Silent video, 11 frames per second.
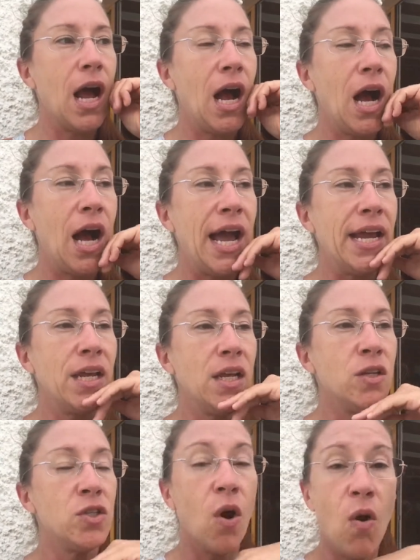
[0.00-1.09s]
I
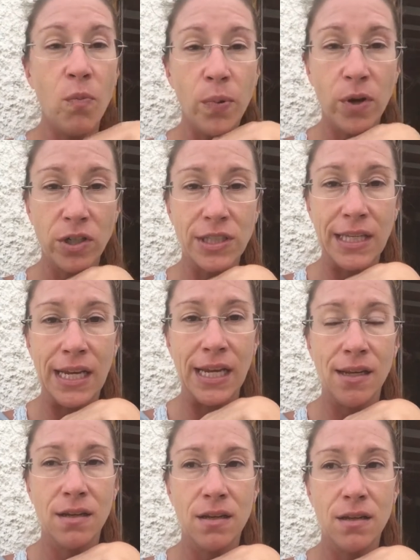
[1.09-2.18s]
don't
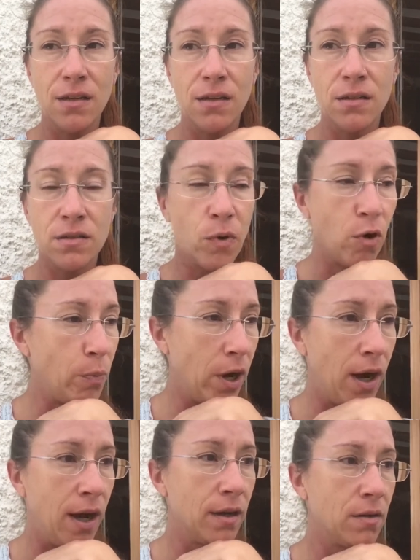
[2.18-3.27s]
personally smoke
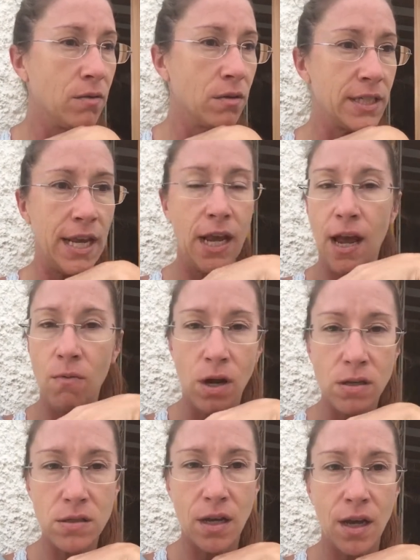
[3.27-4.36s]
pot or take
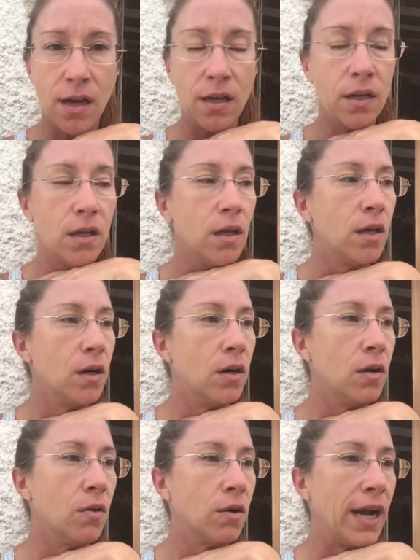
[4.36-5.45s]
ayahuasca
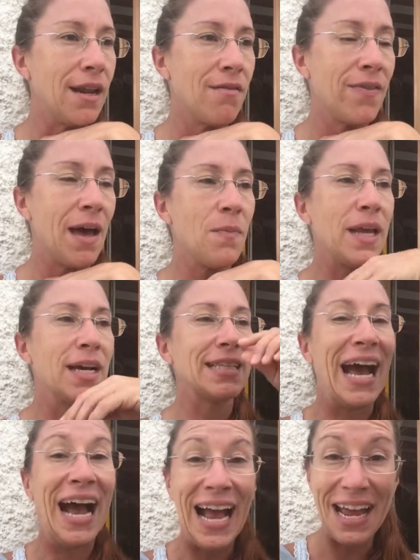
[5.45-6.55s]
or any of that because
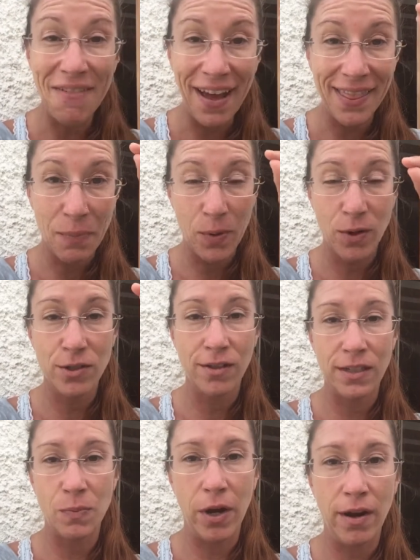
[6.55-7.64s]
I have had the personal
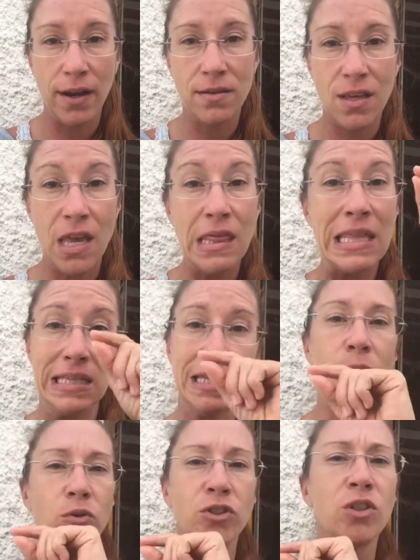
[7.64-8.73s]
experience in this
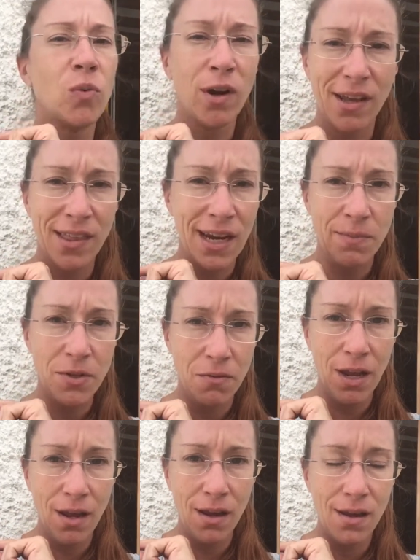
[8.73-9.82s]
emotional work that I'm
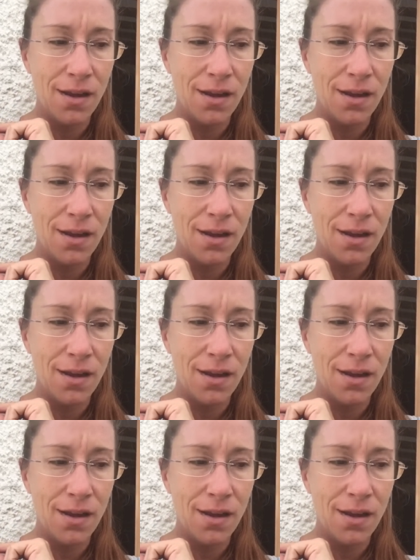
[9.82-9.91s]
doing